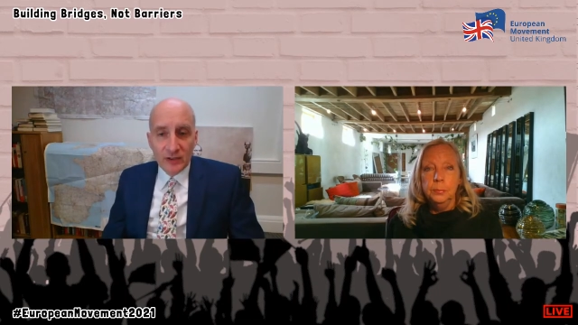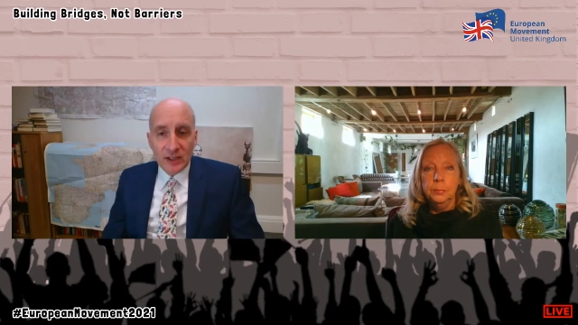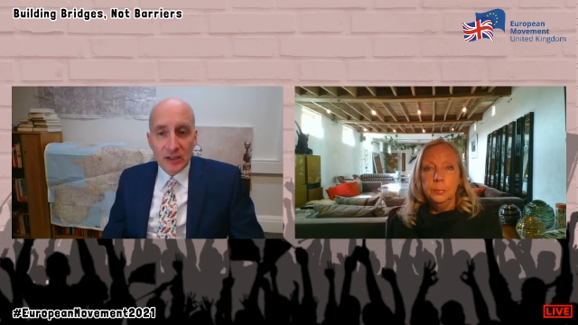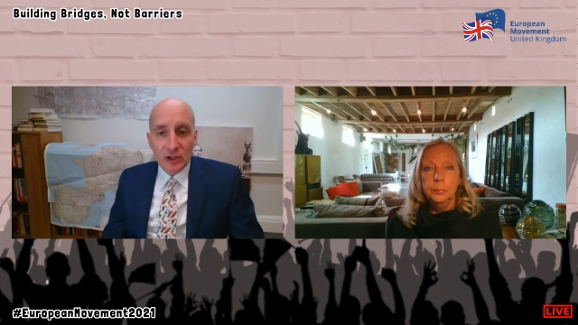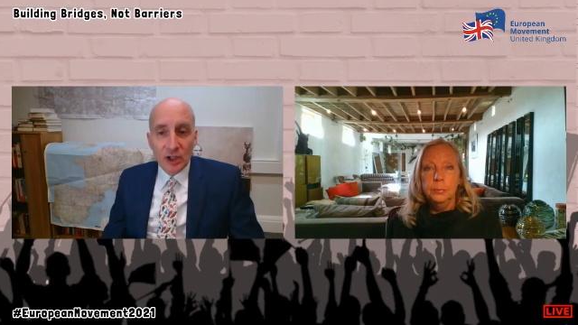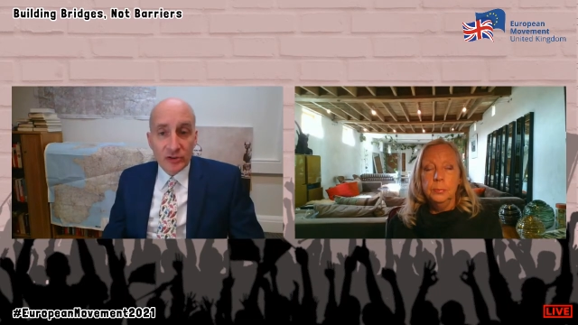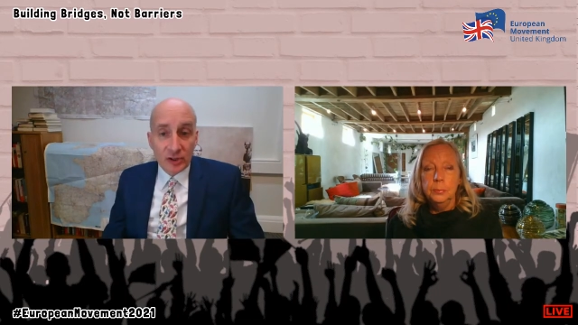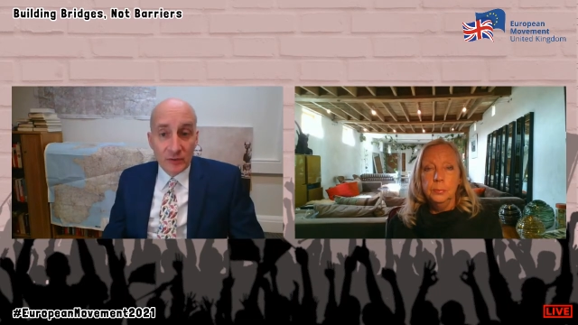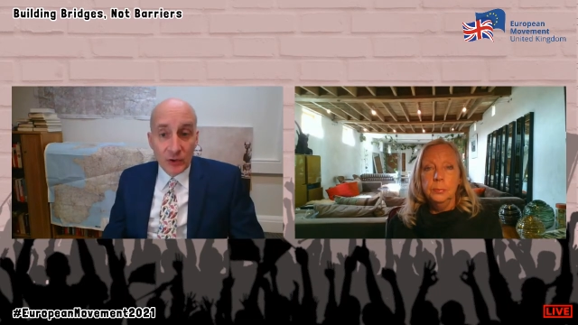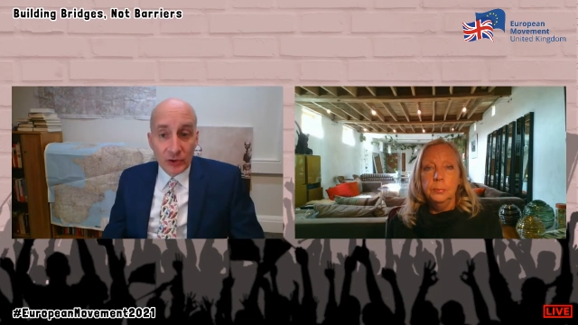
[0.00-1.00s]
Speaker 1: Indeed,
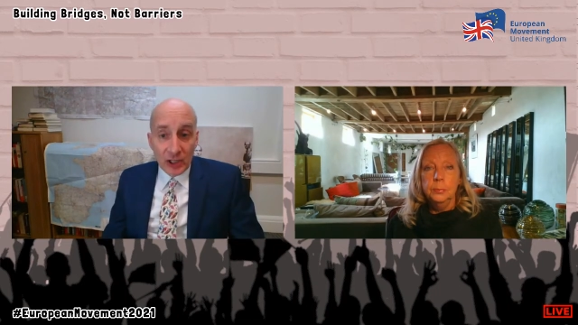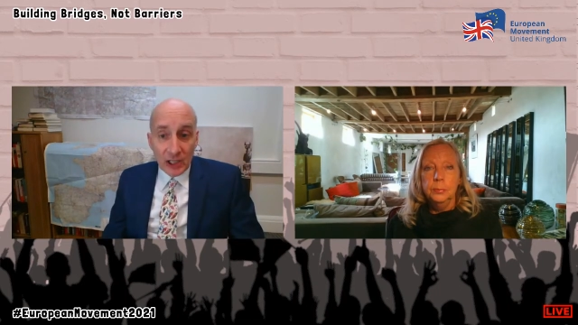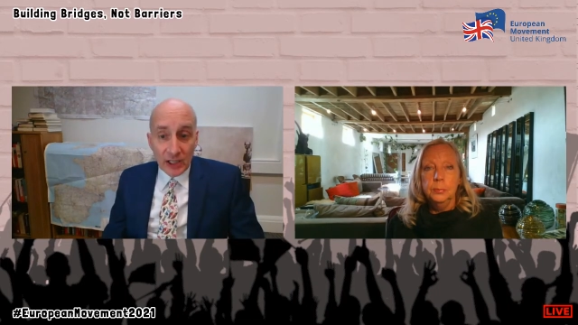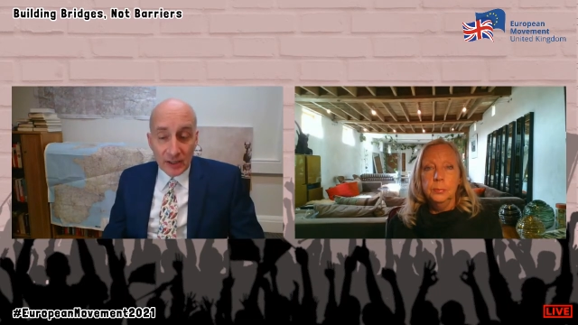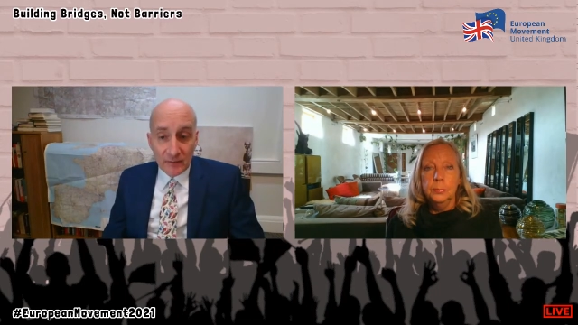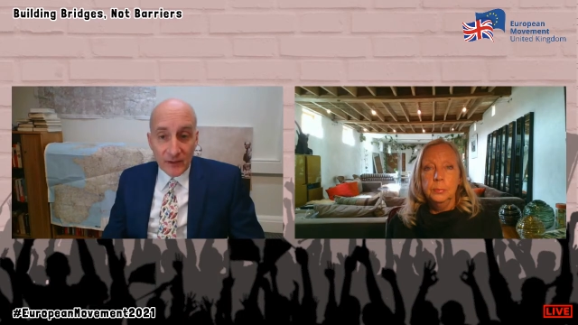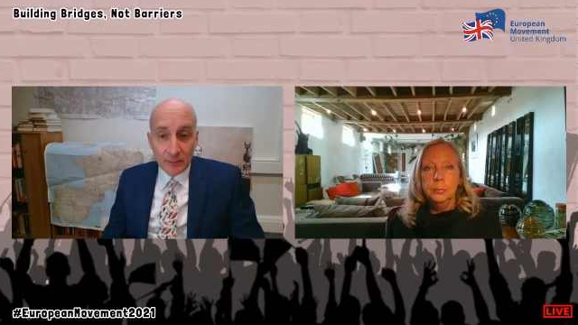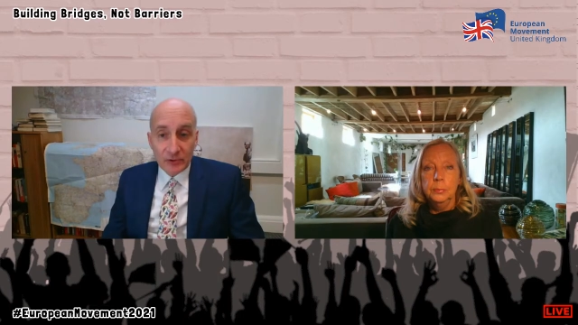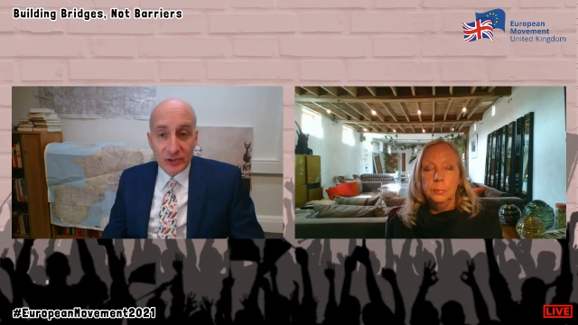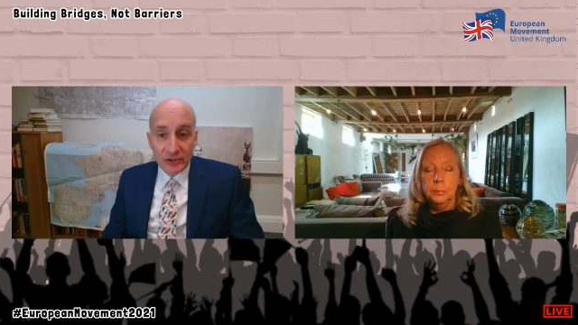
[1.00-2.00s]
Ursula von der Leyen
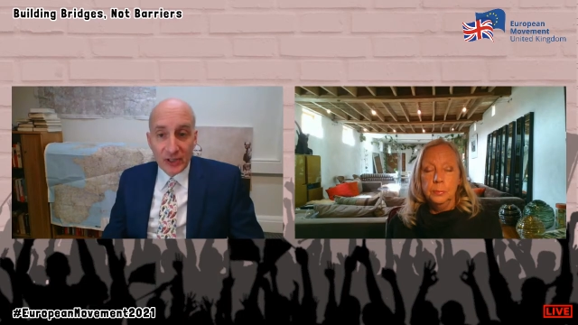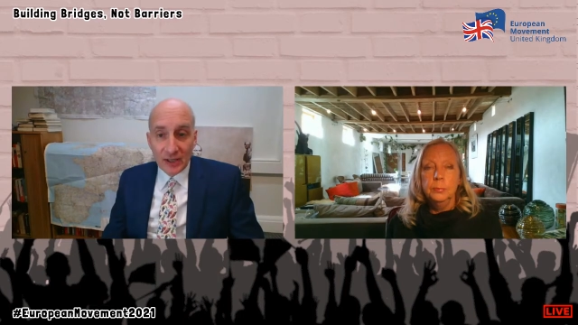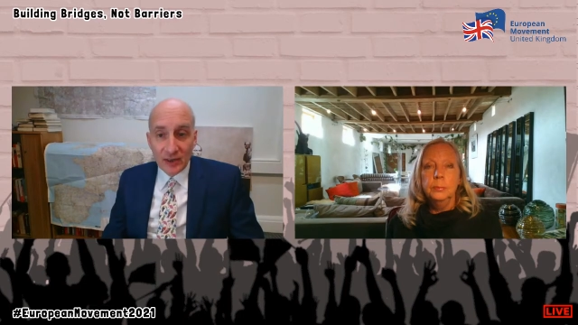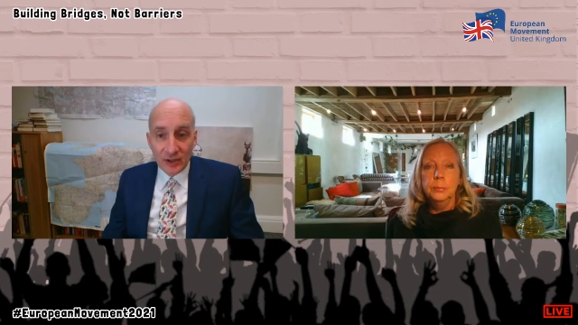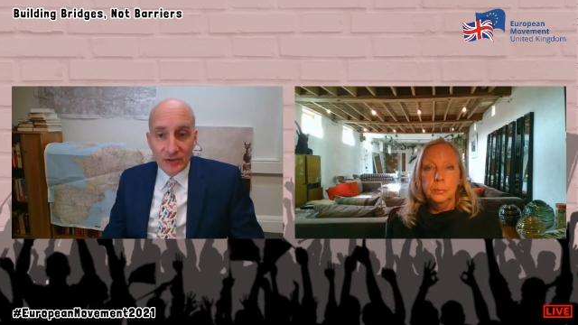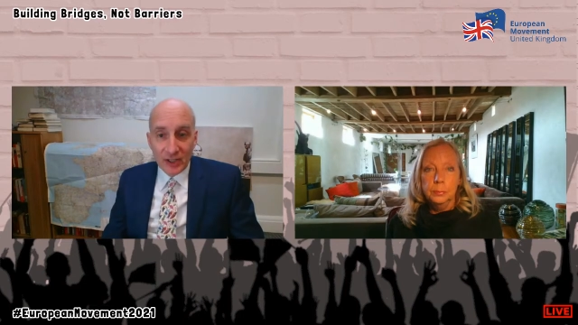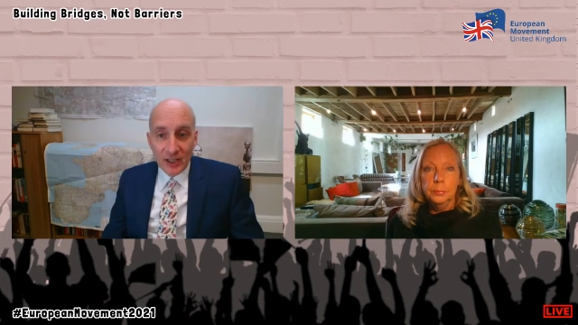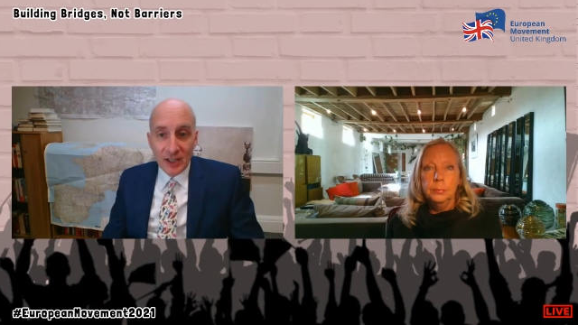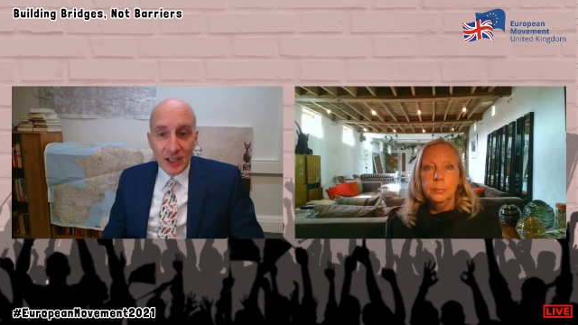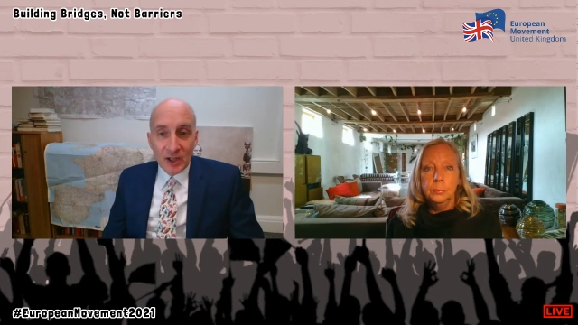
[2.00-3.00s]
famously said that
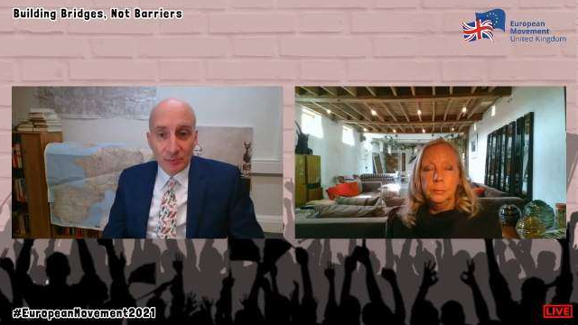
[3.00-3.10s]
uh,